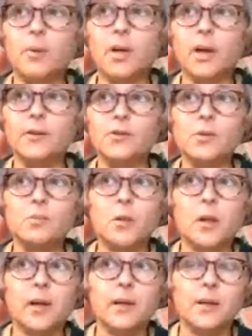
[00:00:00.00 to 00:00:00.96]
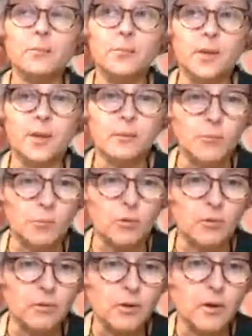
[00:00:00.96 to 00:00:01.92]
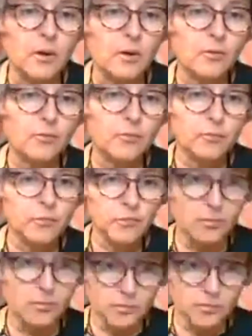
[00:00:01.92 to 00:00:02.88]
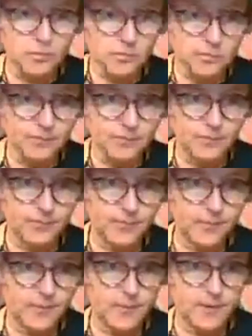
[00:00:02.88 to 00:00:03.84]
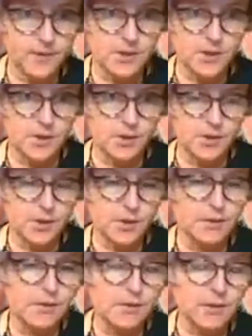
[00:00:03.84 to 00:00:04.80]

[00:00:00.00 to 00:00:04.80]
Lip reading: But I do plan on being more frugal this year.